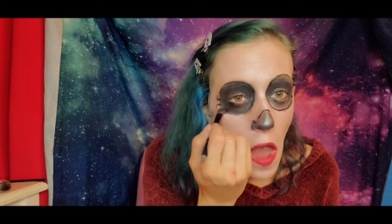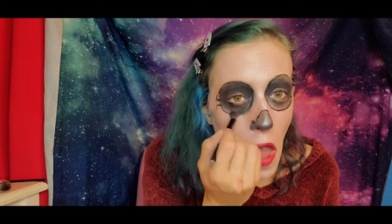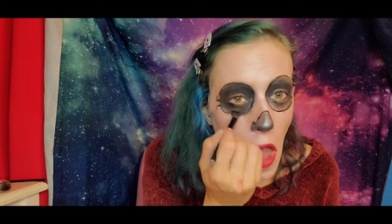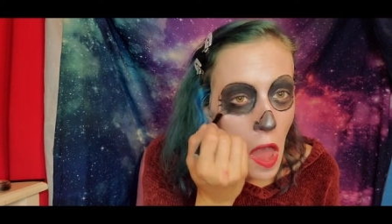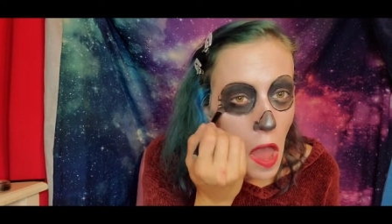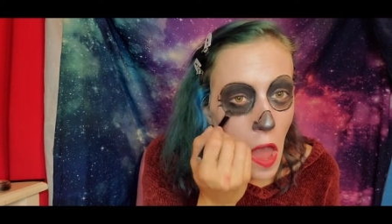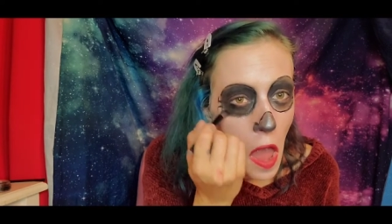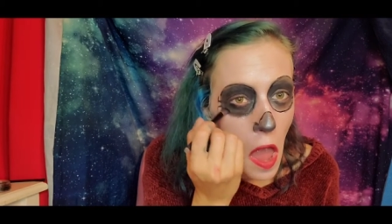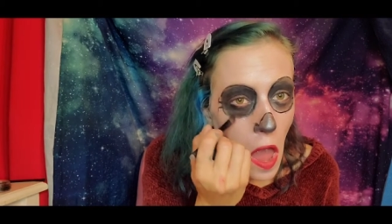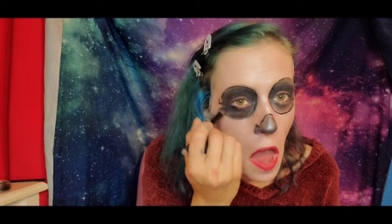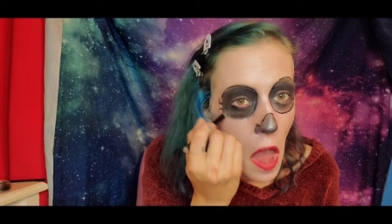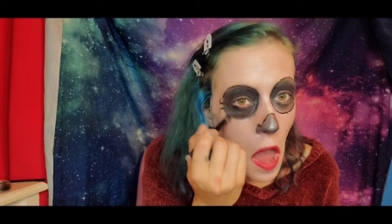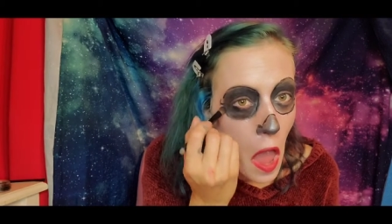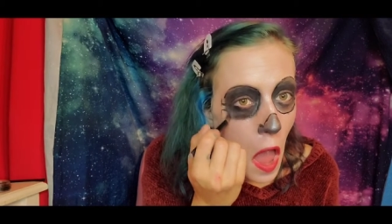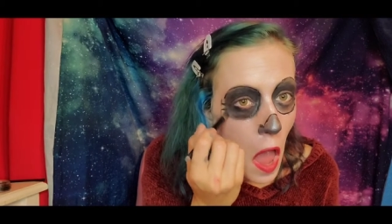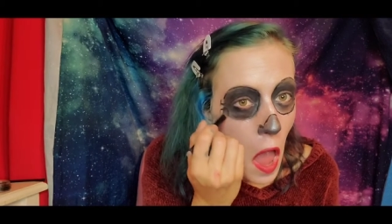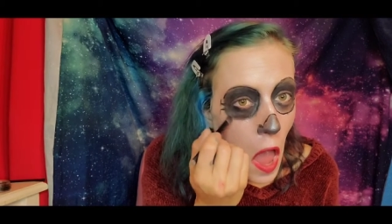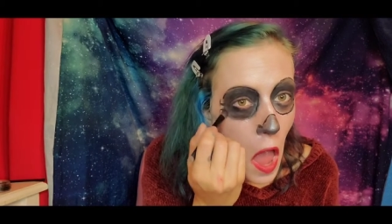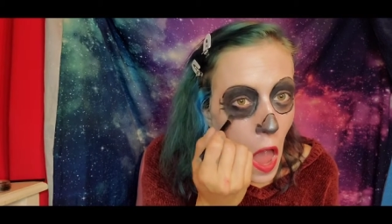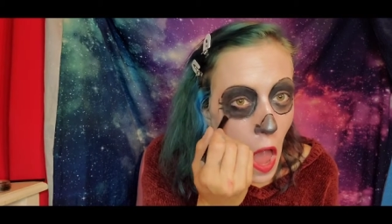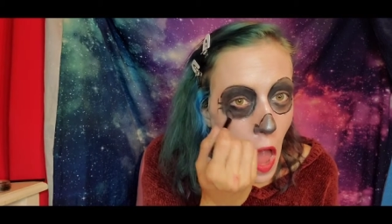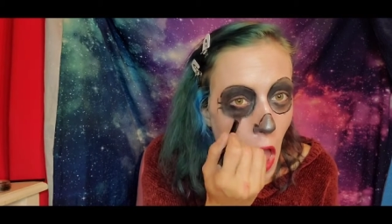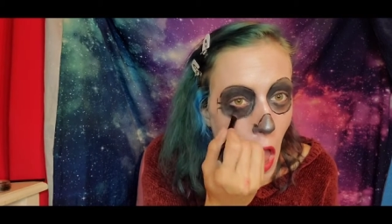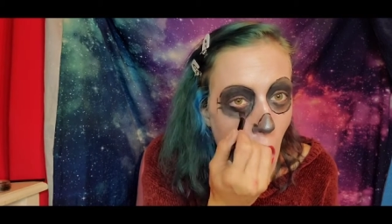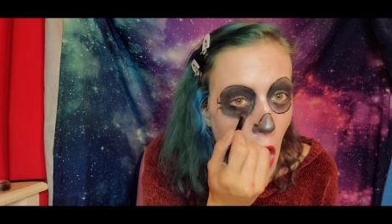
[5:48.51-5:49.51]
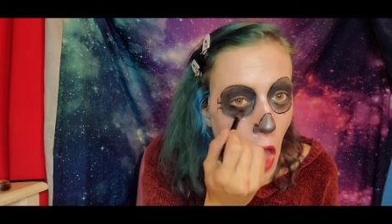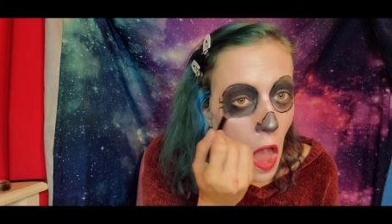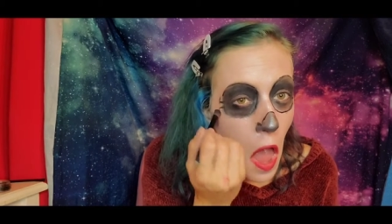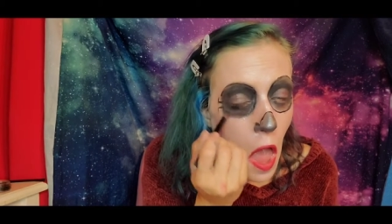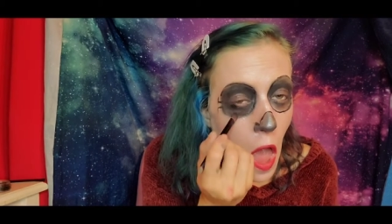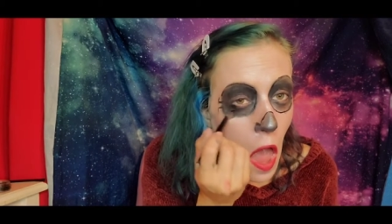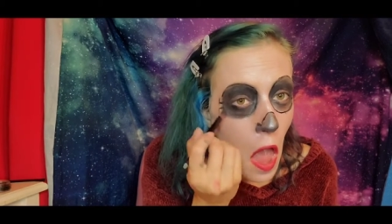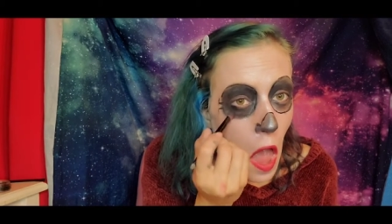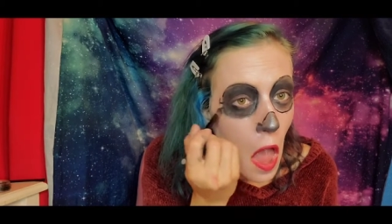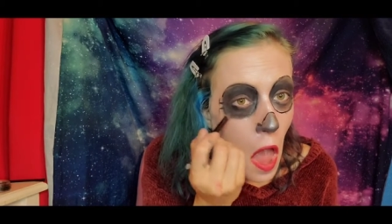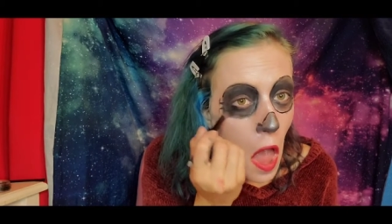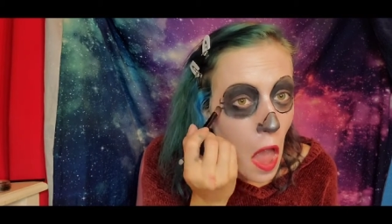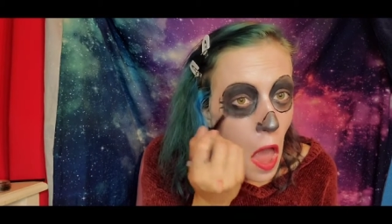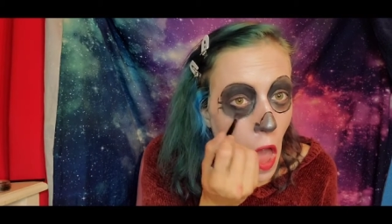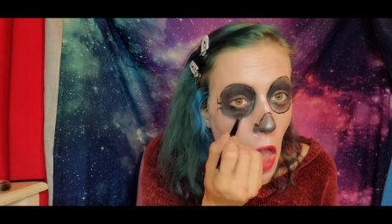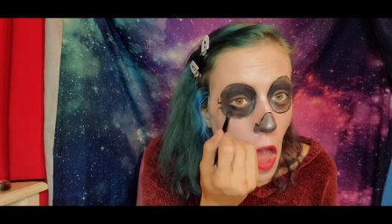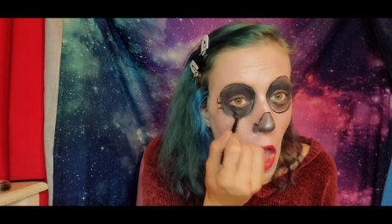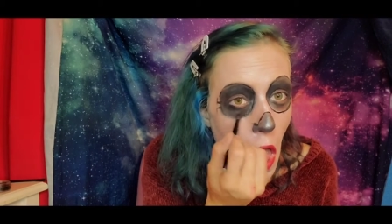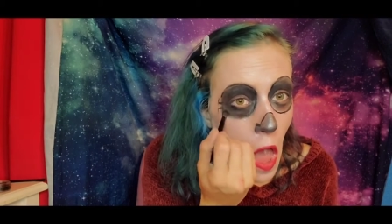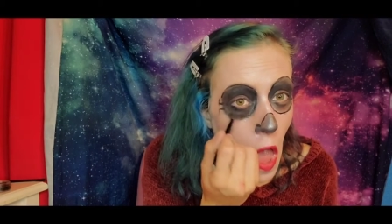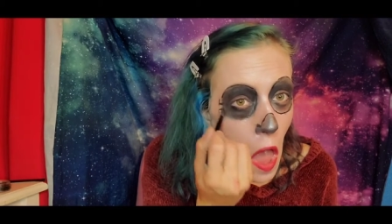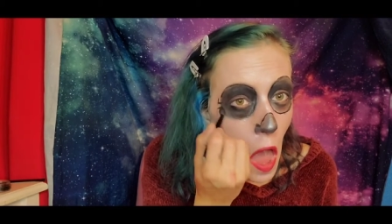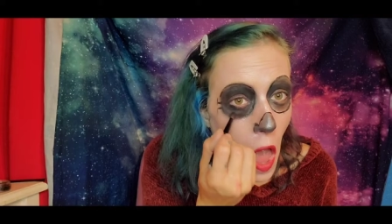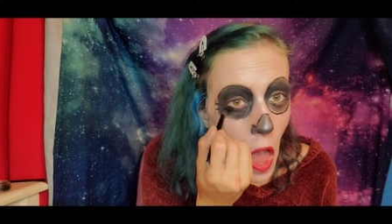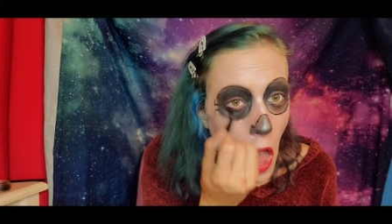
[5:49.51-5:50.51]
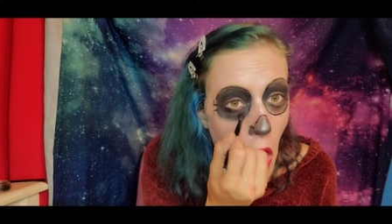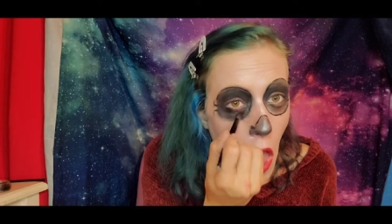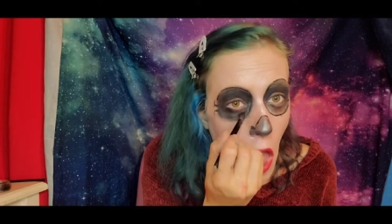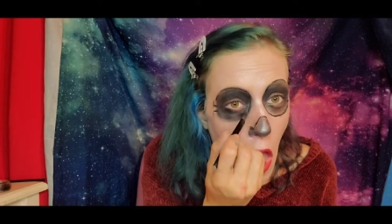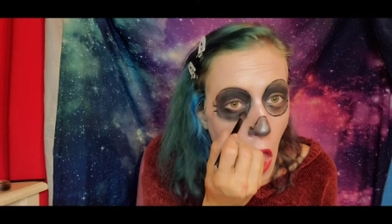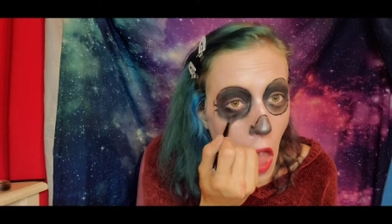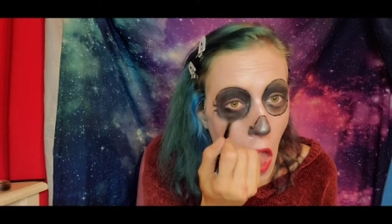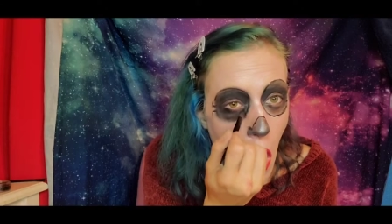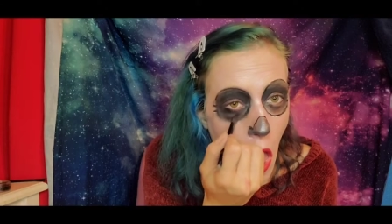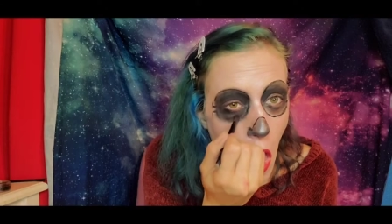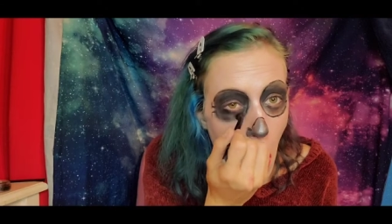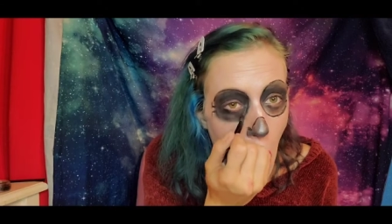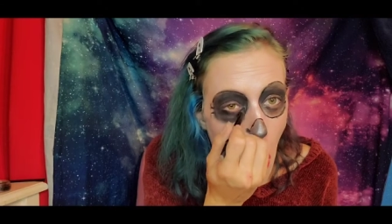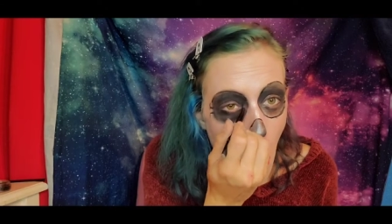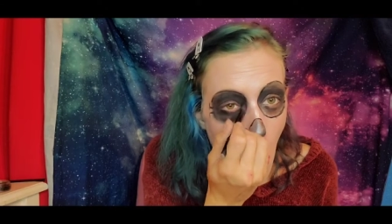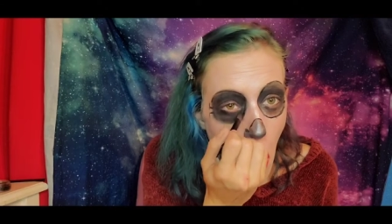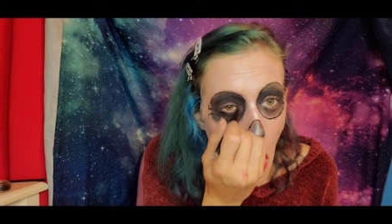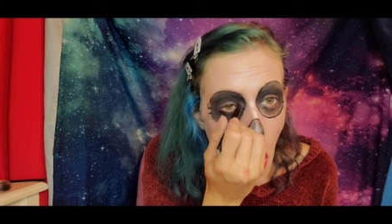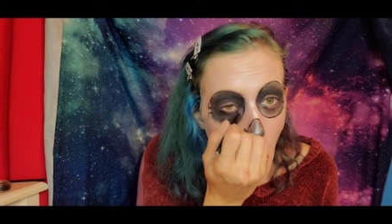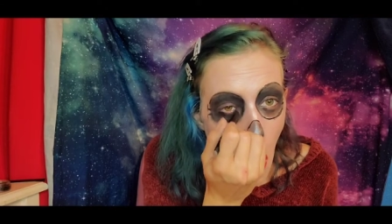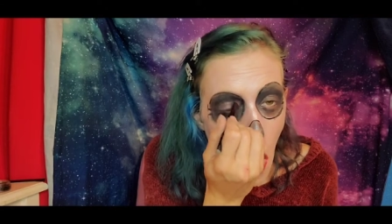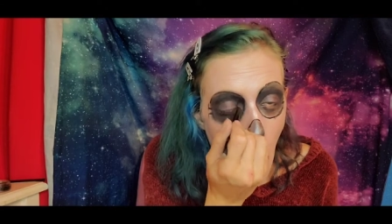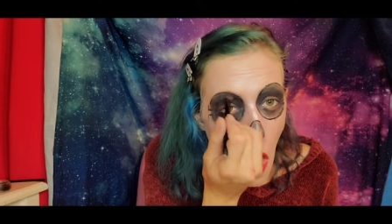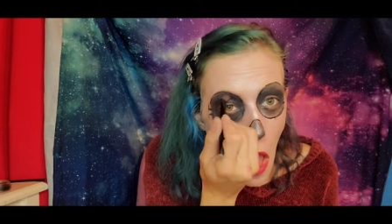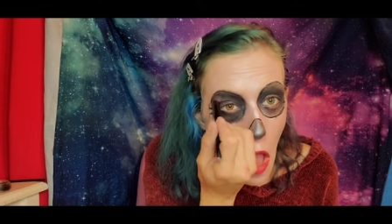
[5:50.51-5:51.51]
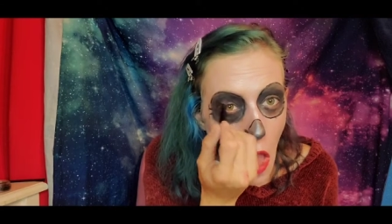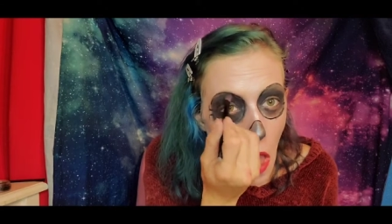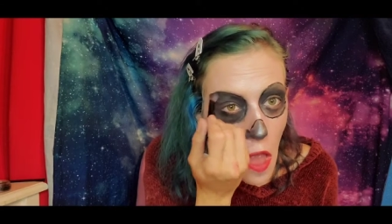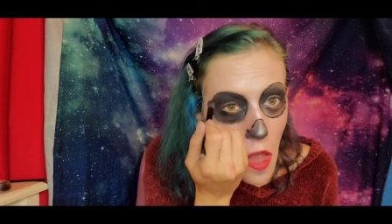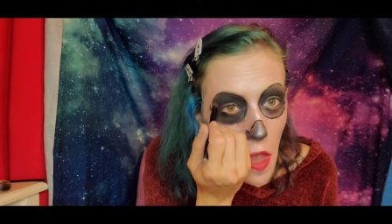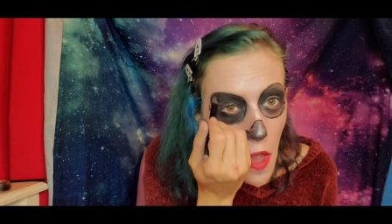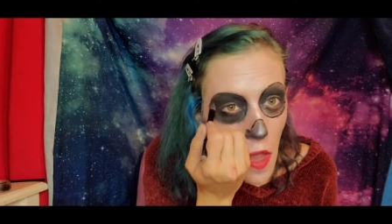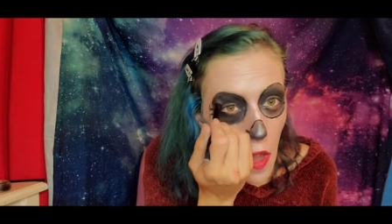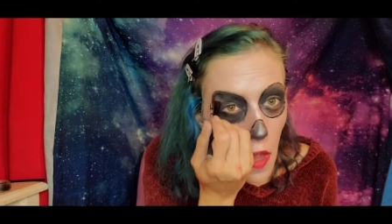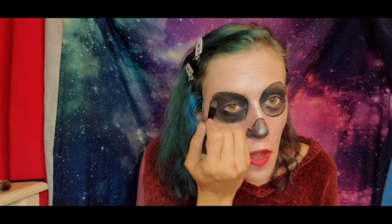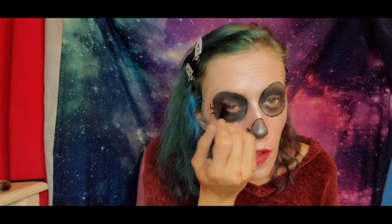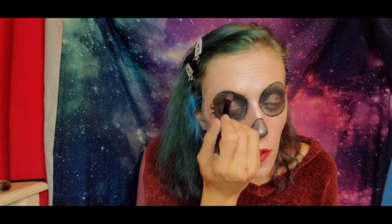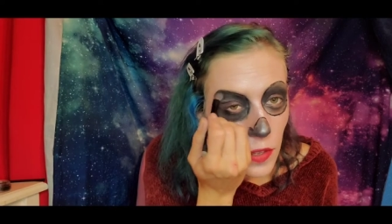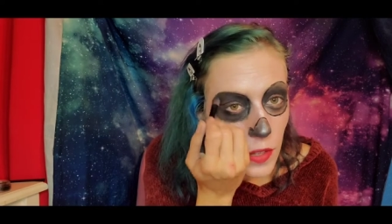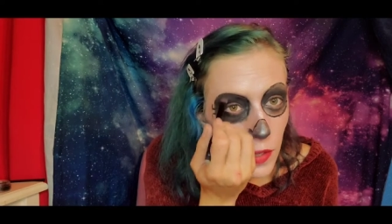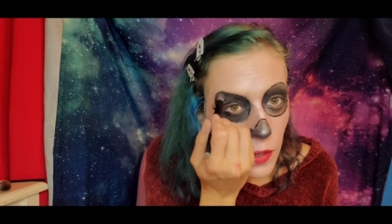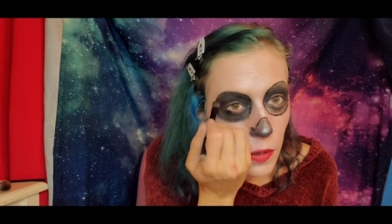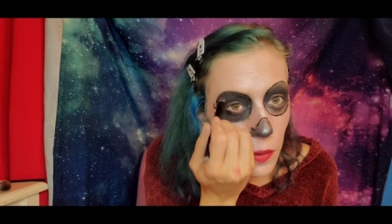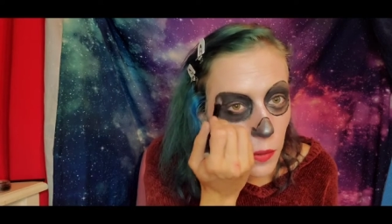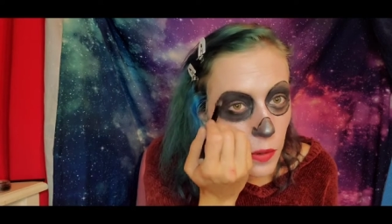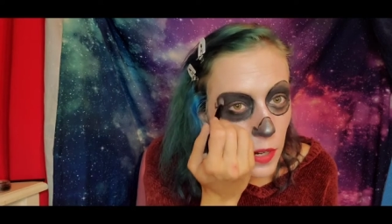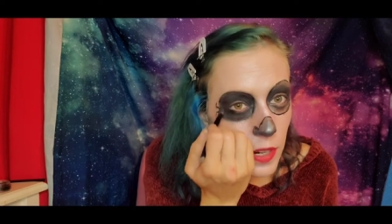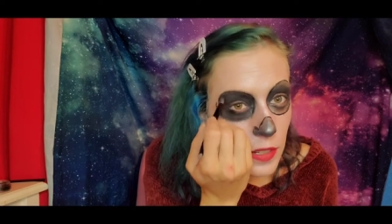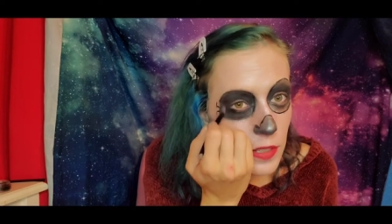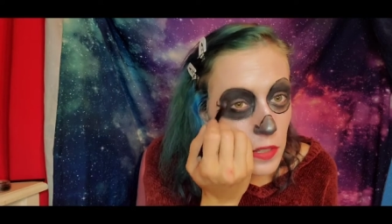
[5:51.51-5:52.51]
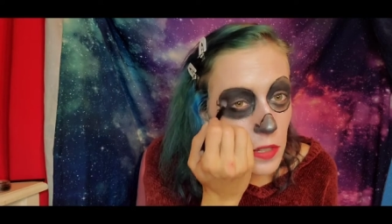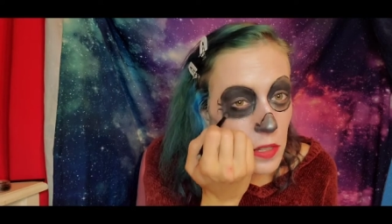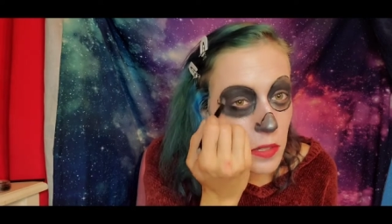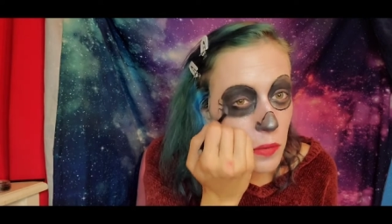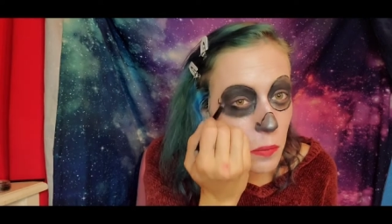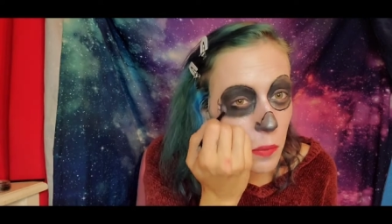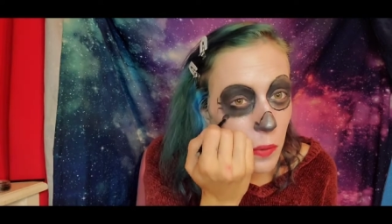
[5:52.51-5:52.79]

darkest color of black on your palette that you can find.